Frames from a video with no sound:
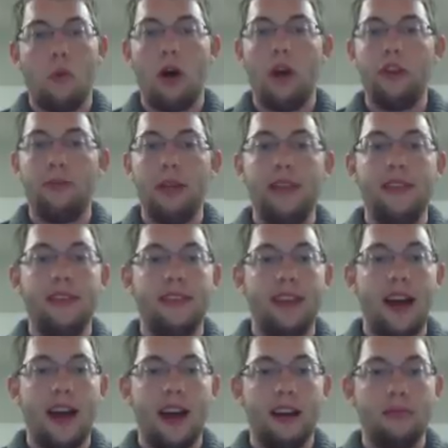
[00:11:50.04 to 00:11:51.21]
While species
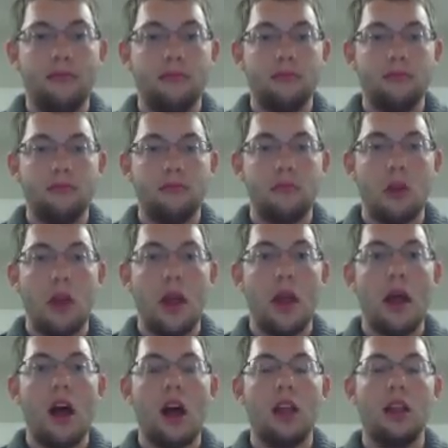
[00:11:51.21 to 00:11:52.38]
died,
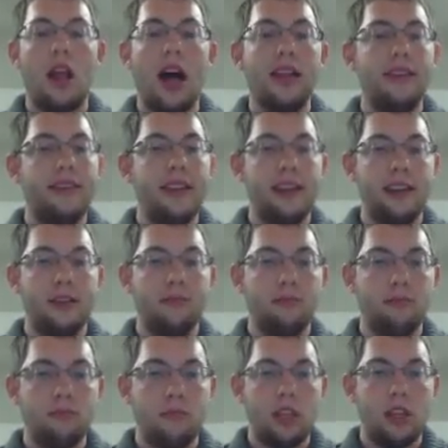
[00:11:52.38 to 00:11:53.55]
a lot didn't,
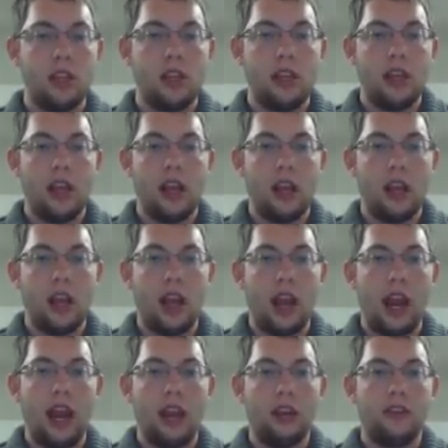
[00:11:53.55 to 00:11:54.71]

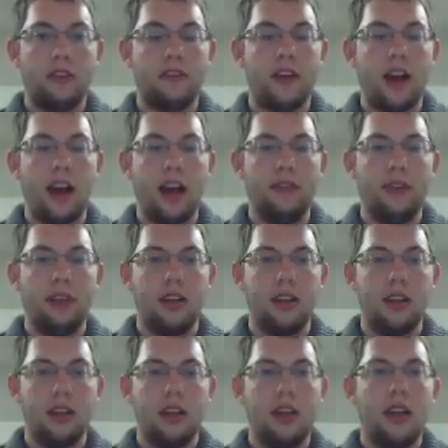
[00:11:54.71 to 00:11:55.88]
and survived,
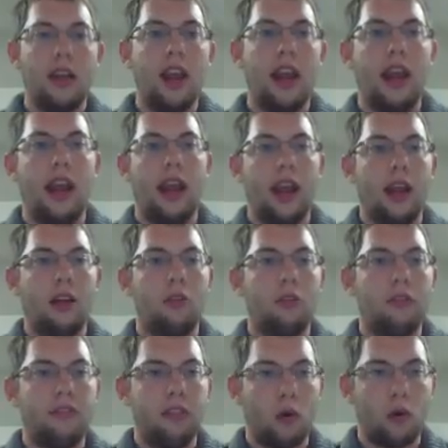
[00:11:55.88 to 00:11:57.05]
and
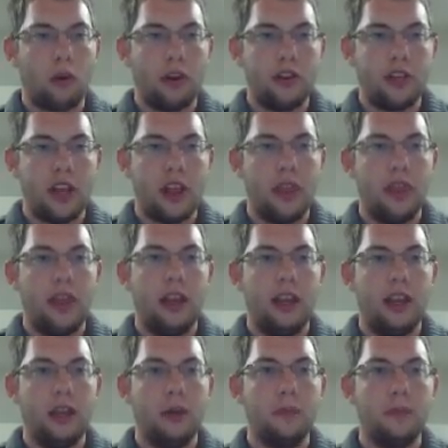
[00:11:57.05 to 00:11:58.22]
flourished.
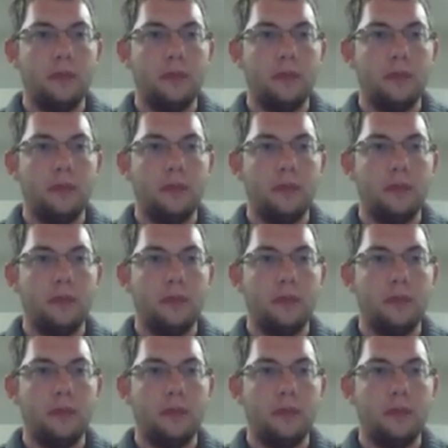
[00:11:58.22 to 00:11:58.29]
Thank you.